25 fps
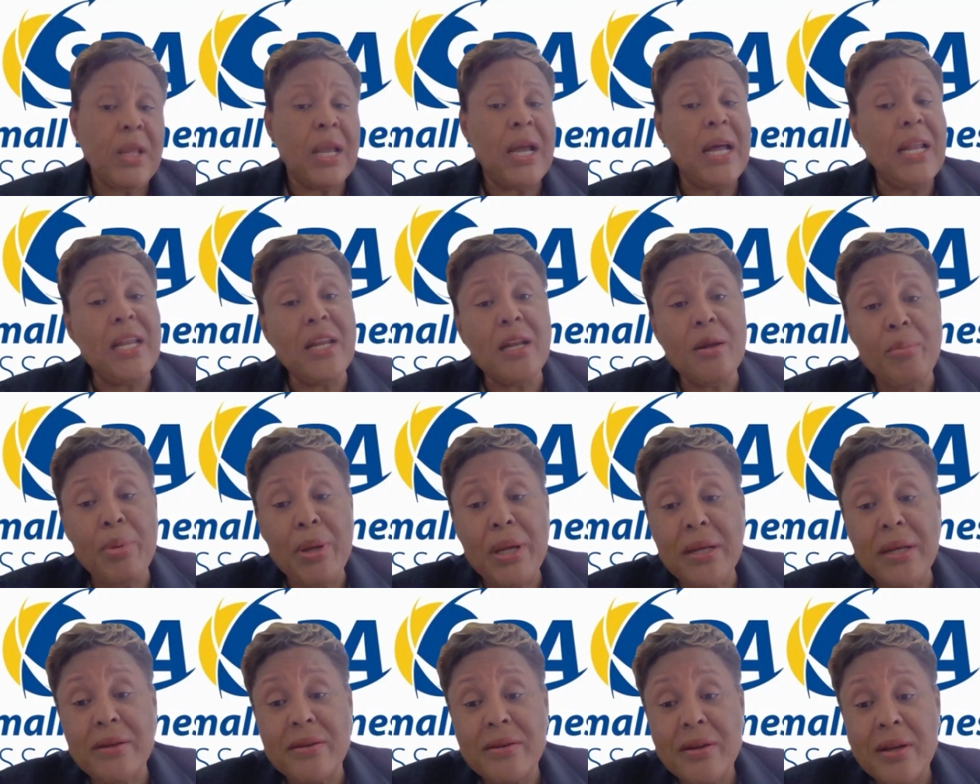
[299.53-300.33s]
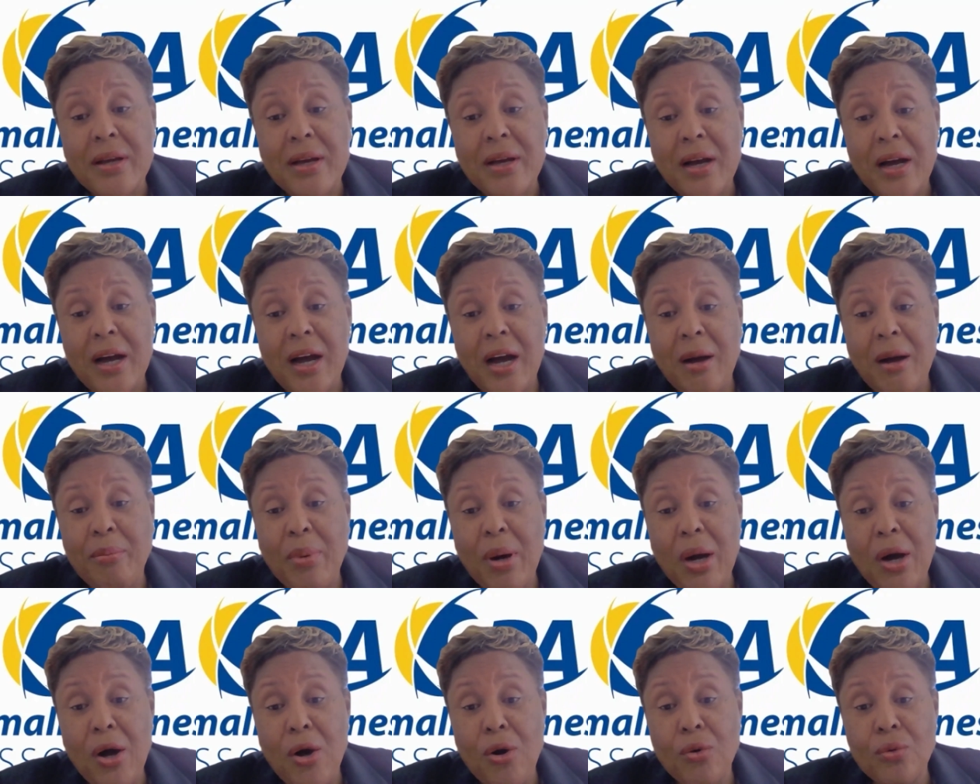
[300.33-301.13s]
A little bit
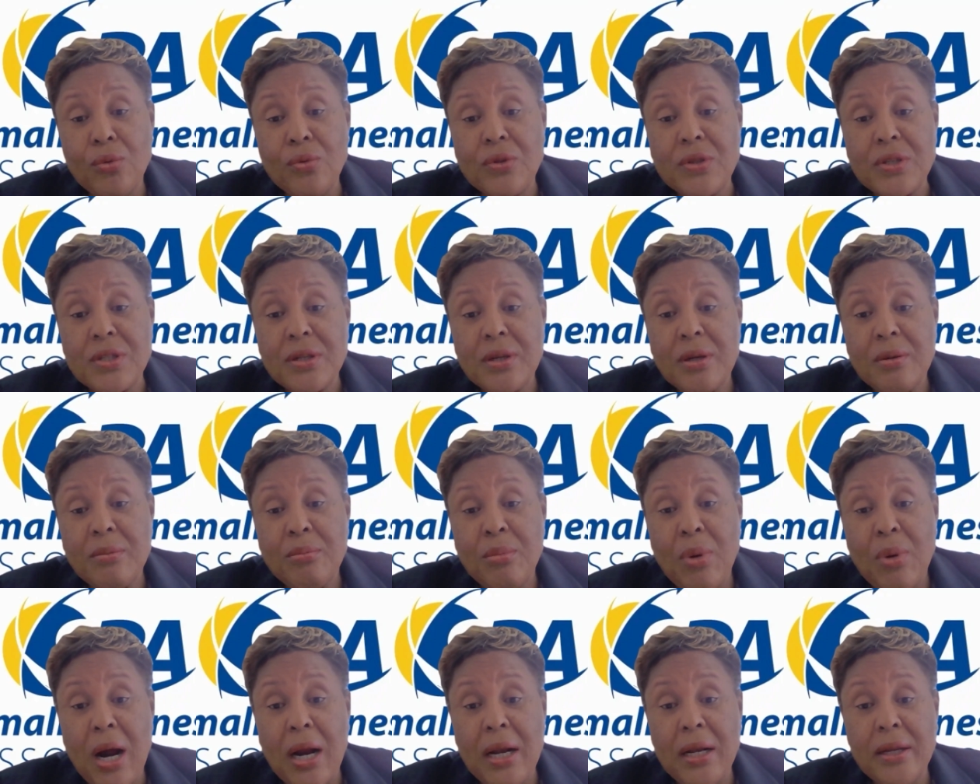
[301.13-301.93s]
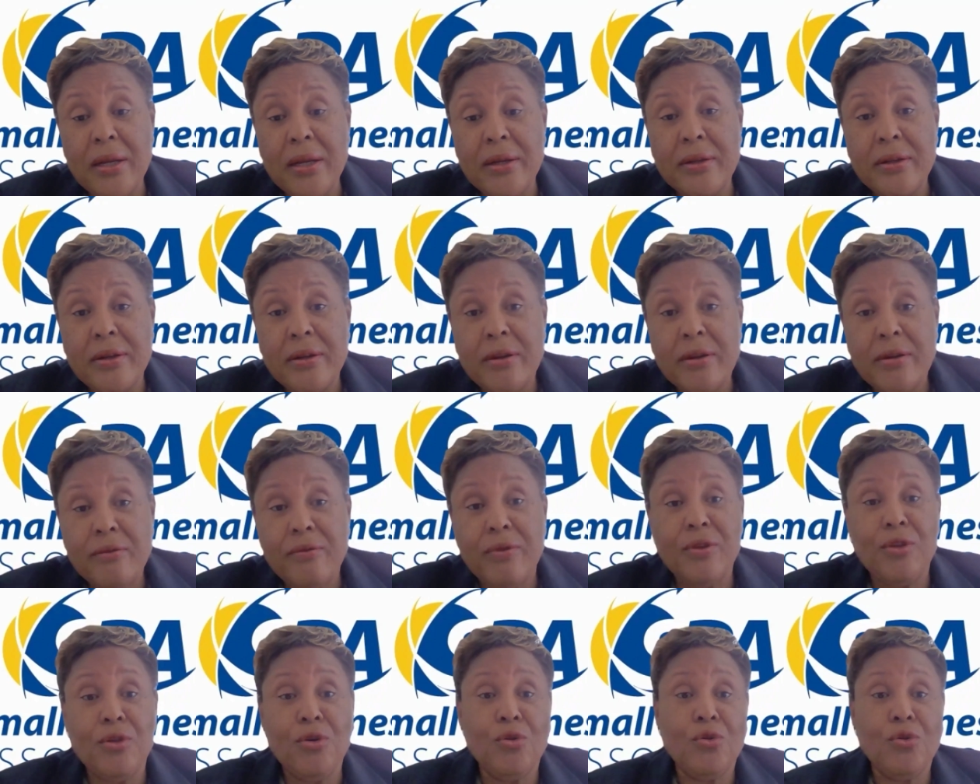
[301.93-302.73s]
about Marion
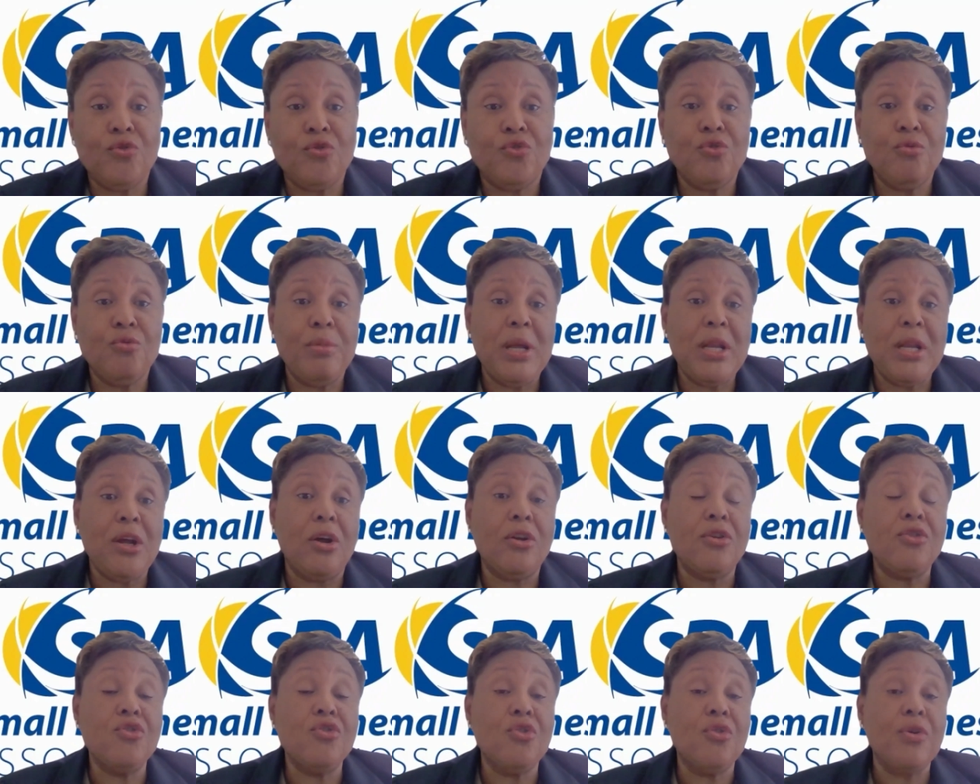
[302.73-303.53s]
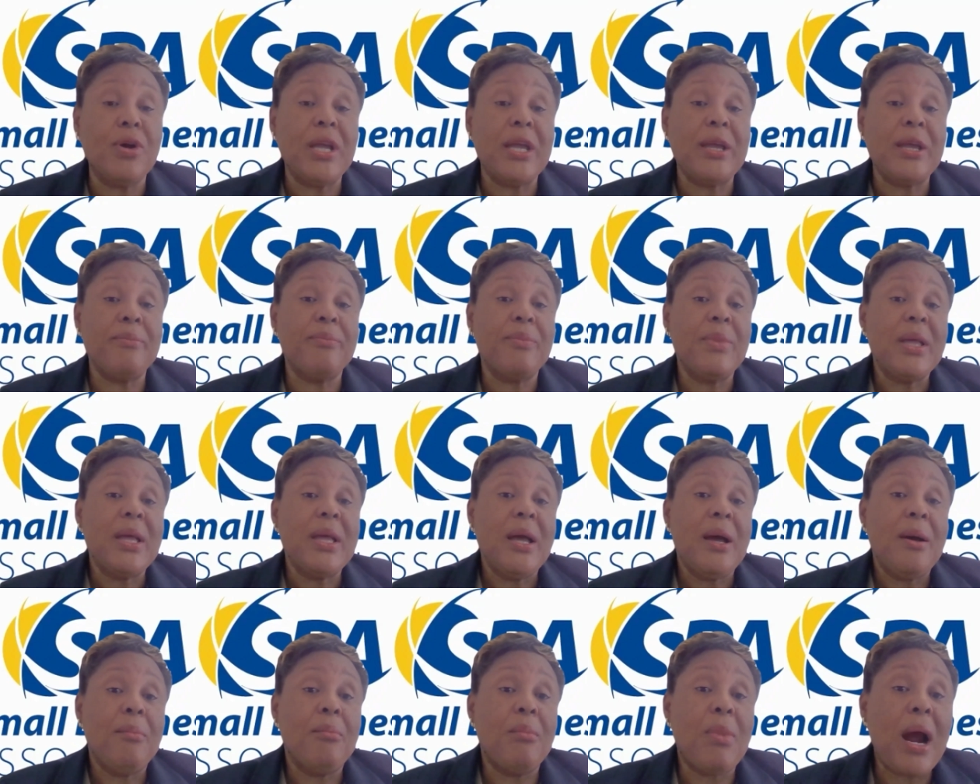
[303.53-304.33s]
for those who may not know him.
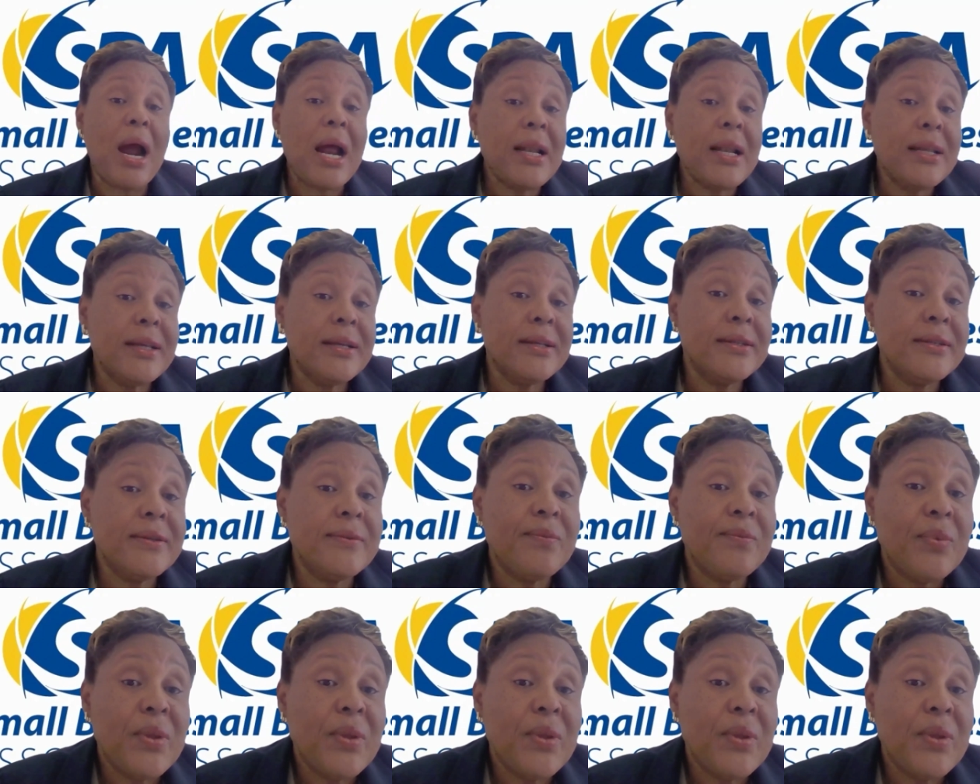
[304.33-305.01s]
Marlon